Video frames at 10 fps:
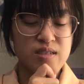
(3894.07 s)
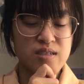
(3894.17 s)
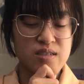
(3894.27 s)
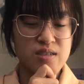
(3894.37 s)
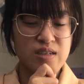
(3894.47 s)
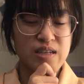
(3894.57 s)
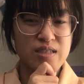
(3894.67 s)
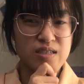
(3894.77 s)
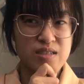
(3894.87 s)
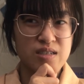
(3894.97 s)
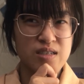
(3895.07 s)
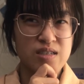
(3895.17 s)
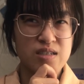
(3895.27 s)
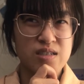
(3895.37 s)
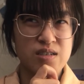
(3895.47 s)
so that's
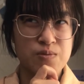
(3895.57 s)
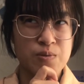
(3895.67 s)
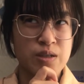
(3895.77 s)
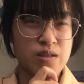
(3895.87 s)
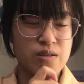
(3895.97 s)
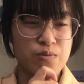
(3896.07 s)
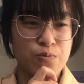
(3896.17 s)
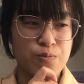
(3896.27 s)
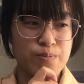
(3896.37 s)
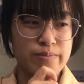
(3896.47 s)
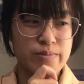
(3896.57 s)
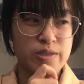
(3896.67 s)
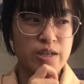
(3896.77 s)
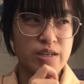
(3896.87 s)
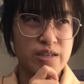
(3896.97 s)
consistent with
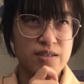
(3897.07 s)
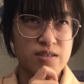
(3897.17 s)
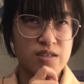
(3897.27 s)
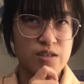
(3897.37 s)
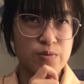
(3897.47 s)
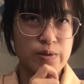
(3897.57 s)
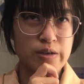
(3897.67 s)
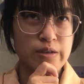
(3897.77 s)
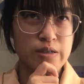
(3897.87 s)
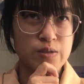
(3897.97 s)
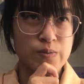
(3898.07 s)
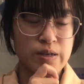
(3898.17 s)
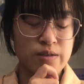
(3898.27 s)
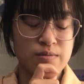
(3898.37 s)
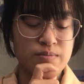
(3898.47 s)
Chinese teaware as
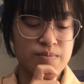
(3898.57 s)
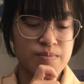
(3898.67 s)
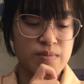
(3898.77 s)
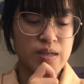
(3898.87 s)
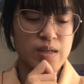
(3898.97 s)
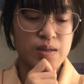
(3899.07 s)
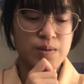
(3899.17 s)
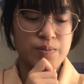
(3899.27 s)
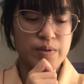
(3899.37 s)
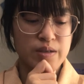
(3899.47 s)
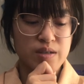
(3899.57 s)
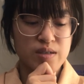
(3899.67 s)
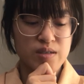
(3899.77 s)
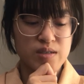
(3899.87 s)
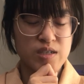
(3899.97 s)
well. But
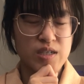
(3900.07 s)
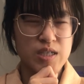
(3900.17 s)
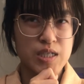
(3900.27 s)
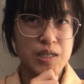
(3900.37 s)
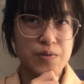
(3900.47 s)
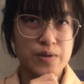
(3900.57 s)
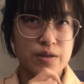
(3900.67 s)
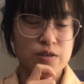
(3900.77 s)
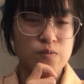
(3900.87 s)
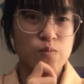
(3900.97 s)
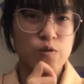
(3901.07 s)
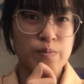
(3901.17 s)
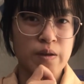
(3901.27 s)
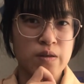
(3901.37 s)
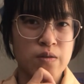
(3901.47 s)
Chinese tea where it's more
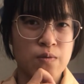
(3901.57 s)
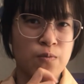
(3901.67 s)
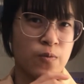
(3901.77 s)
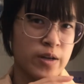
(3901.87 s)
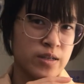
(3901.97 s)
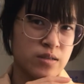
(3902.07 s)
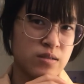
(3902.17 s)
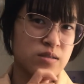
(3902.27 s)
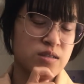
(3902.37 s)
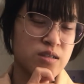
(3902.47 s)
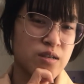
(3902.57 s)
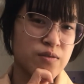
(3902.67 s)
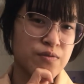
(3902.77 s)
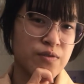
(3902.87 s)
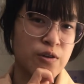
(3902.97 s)
about the white stuff
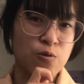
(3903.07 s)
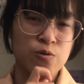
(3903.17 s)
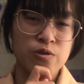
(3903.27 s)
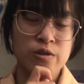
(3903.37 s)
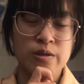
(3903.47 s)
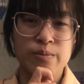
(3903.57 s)
or the